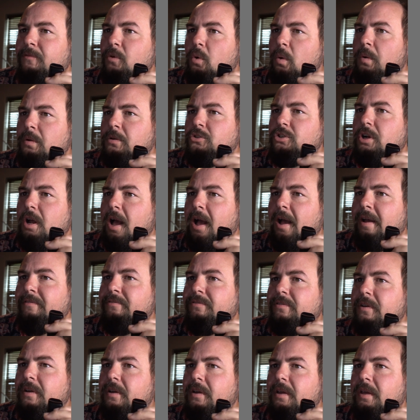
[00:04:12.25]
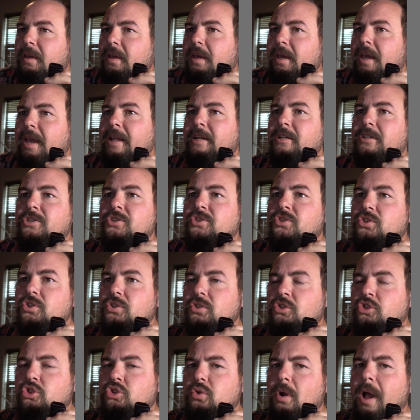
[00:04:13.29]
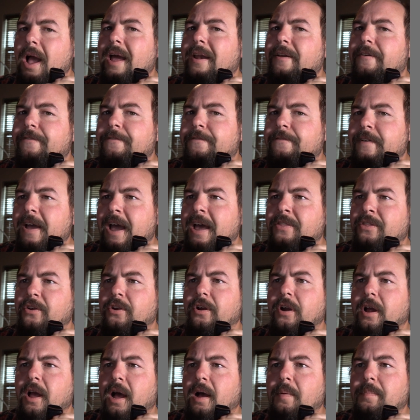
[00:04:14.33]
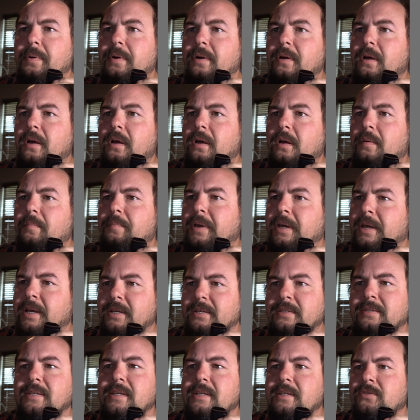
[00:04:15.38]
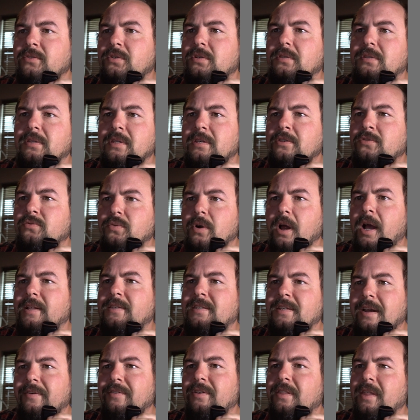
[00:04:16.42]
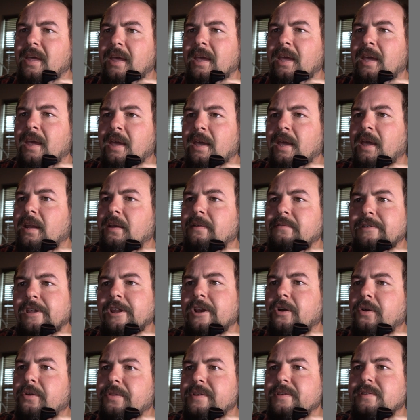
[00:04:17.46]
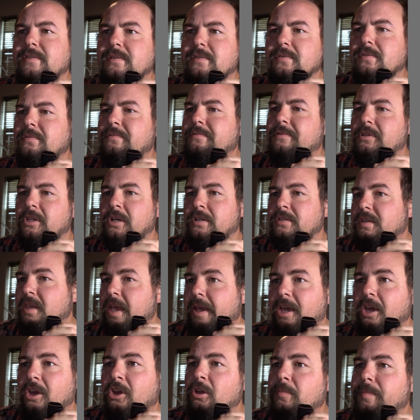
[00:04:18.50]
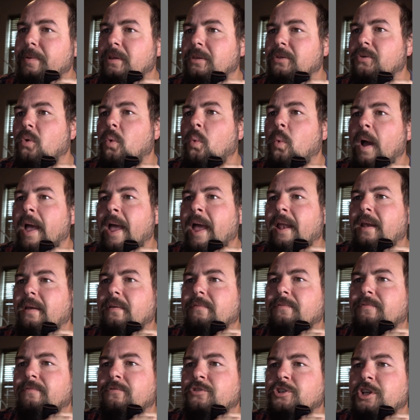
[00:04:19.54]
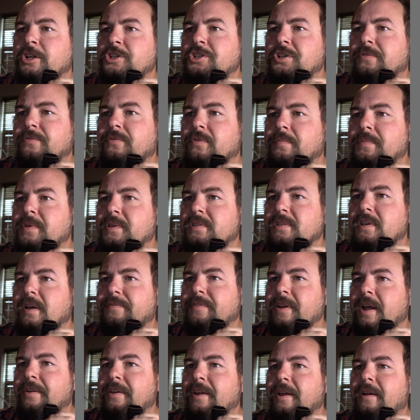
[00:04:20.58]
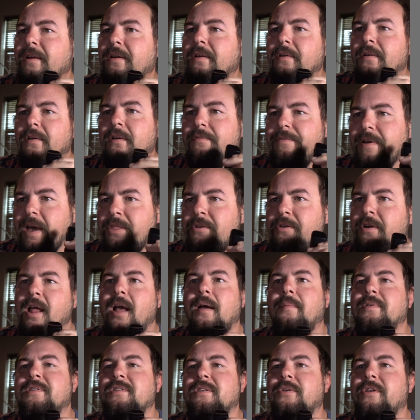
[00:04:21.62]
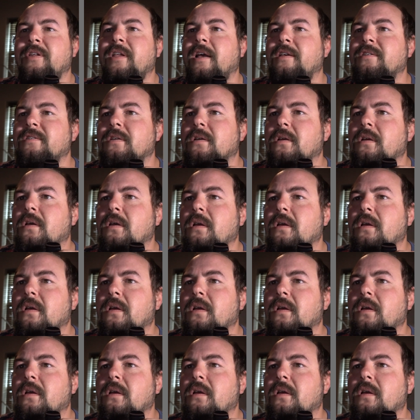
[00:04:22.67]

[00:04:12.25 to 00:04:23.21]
four wheel drive, and try to feather up because these these ruts and everything, and you know this looks like it could be a little wet, judging from this stuff down here. Feather it up. We'll see what he does.